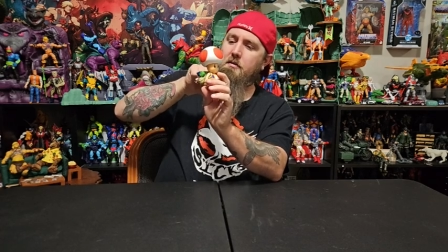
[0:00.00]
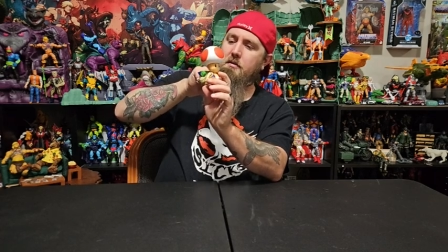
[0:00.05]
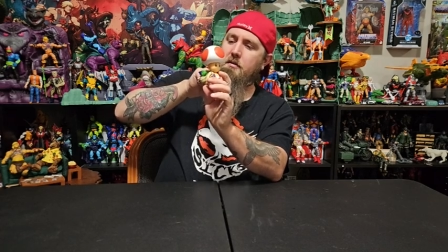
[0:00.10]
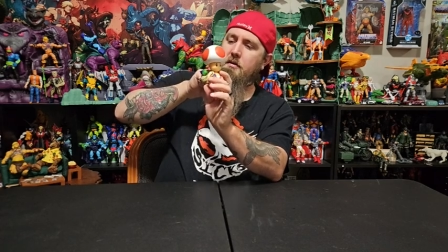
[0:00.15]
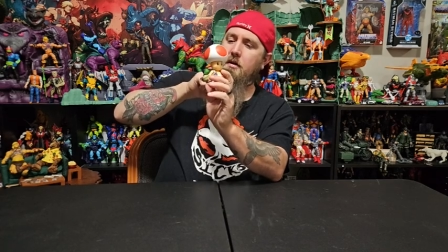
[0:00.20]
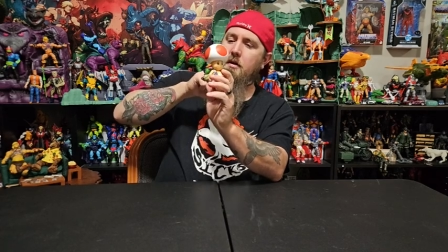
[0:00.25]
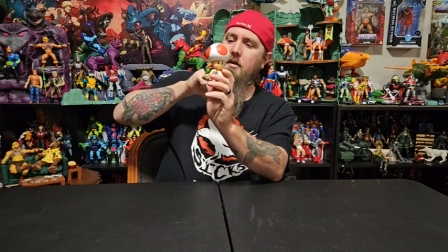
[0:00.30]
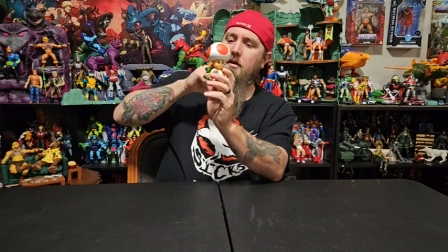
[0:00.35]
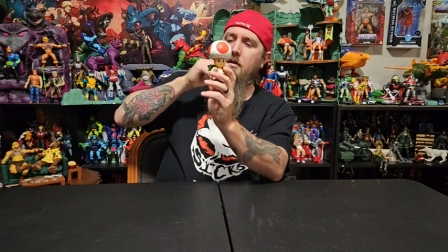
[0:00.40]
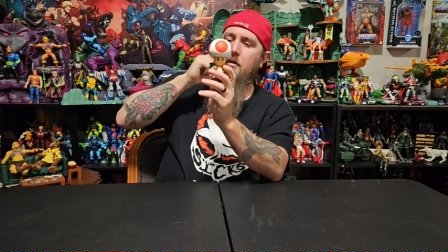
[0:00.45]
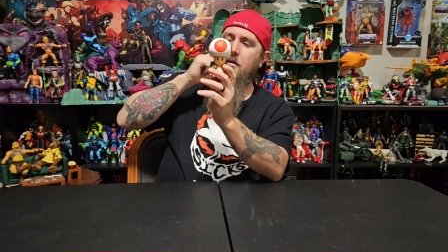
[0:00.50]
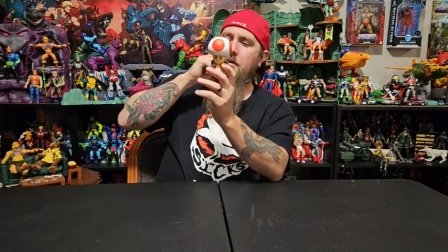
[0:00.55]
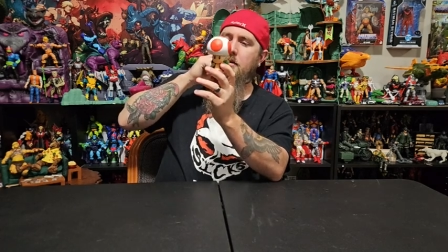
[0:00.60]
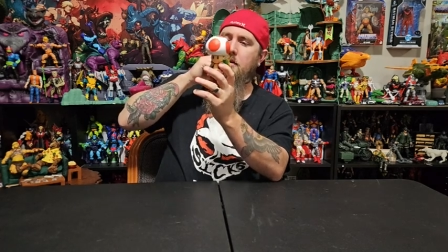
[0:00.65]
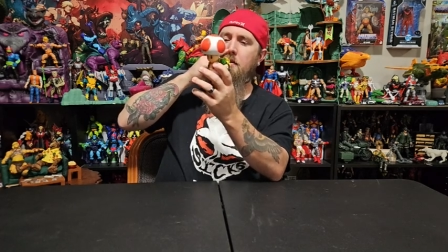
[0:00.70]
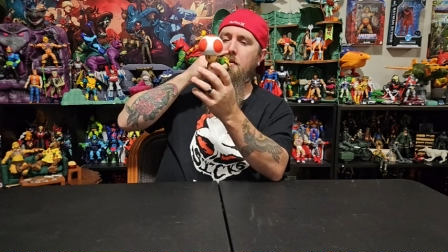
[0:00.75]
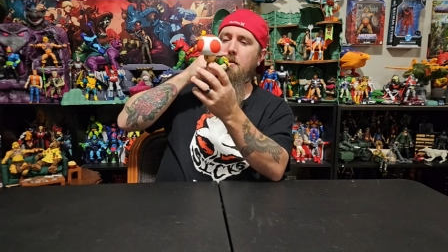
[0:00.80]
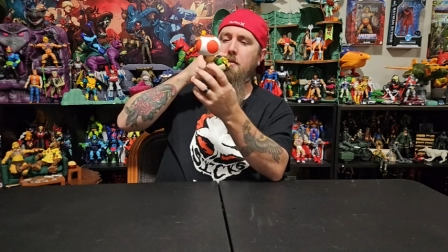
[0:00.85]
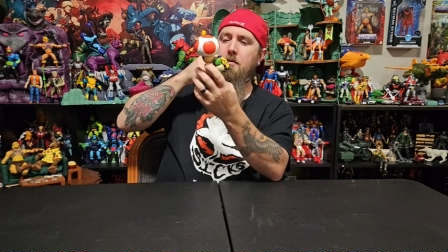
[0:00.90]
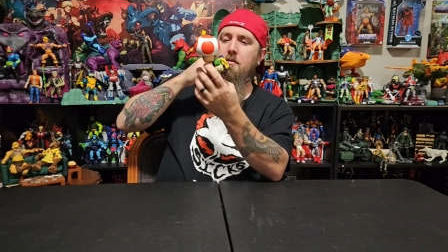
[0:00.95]
a
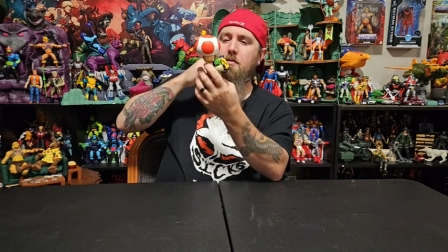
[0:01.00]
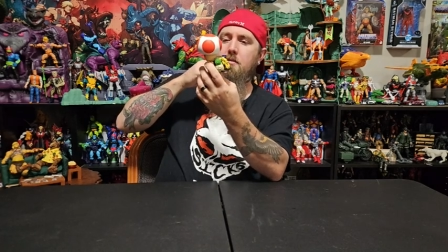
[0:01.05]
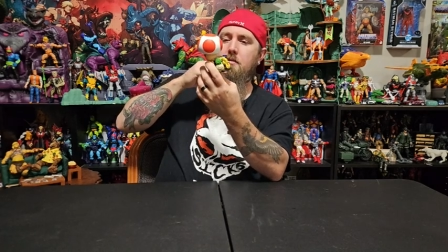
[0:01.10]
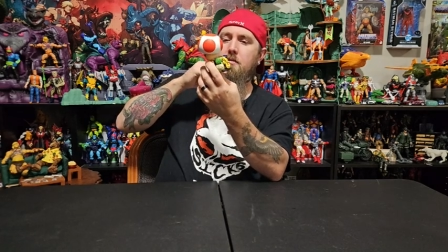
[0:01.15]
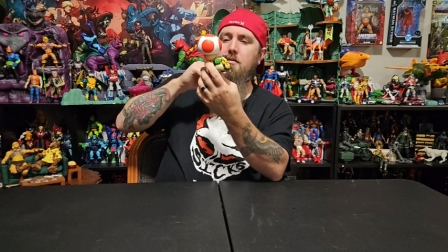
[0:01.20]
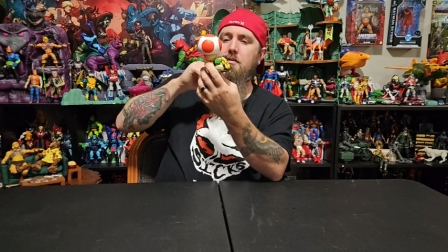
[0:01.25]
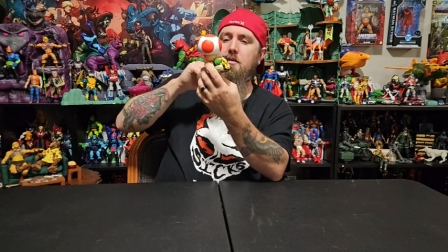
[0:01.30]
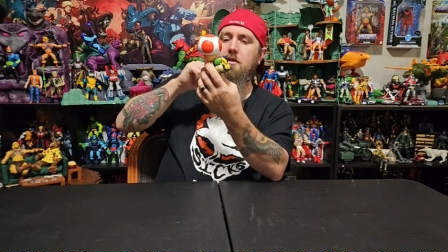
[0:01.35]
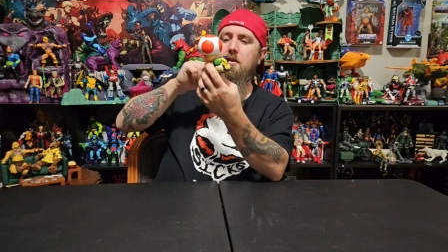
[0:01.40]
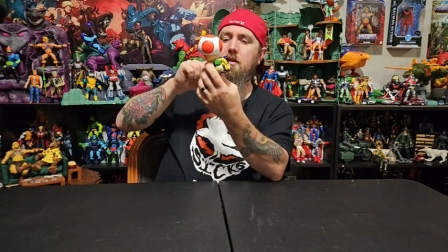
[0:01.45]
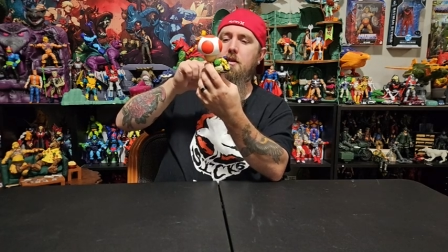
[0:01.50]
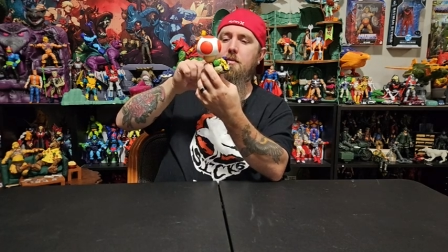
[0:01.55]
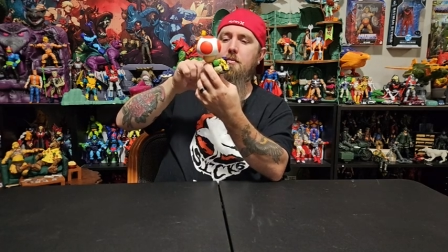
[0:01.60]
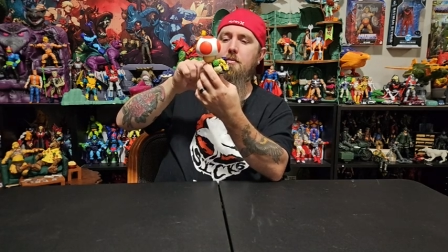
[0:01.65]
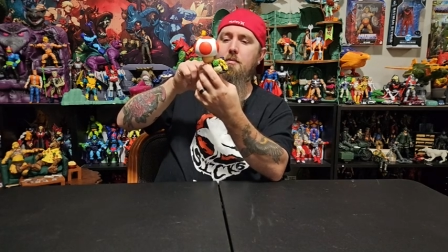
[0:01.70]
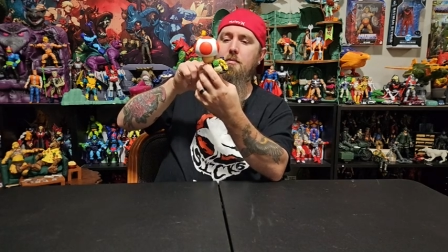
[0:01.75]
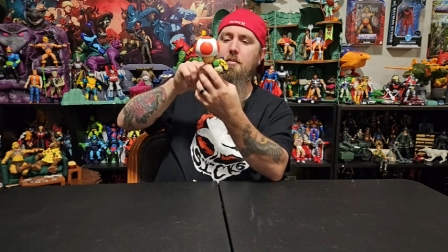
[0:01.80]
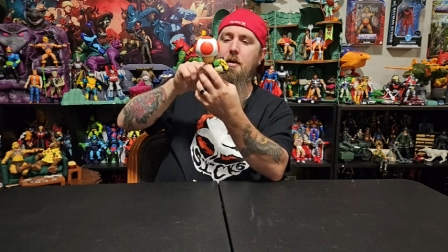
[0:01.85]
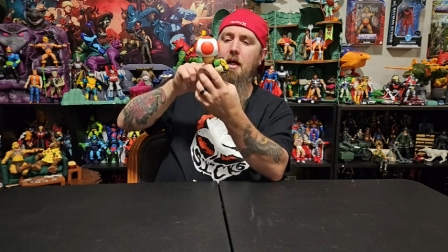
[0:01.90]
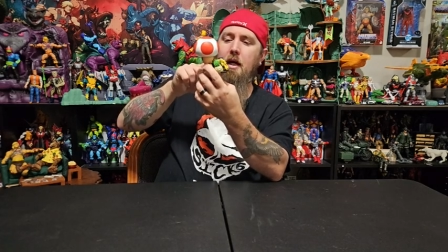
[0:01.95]

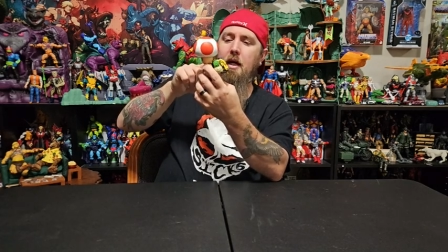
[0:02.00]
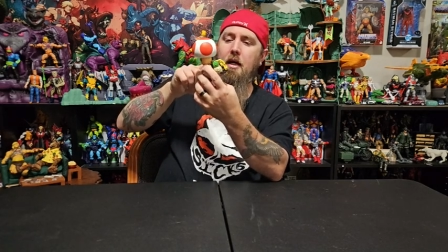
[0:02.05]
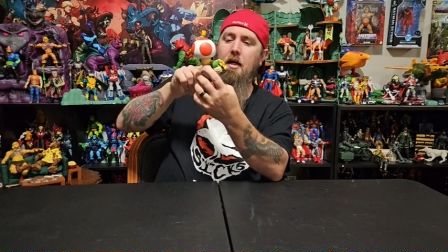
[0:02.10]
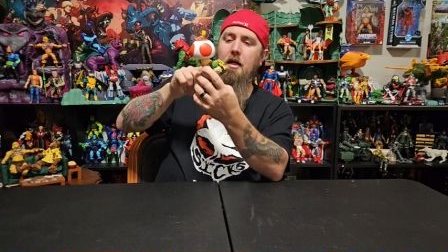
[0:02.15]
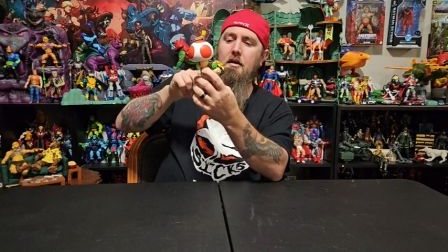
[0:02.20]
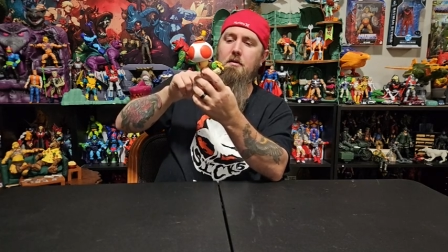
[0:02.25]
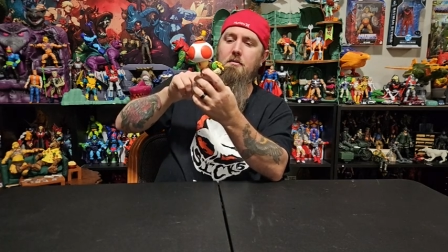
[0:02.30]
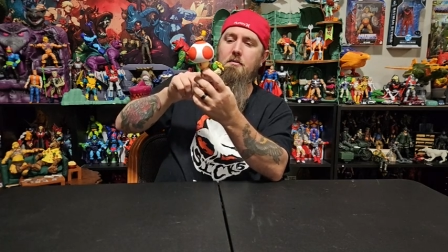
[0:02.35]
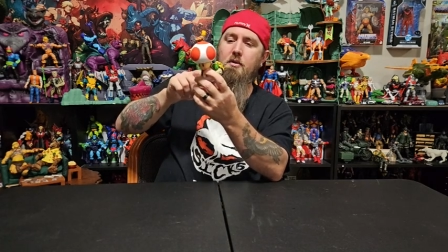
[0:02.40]
sleeping pad.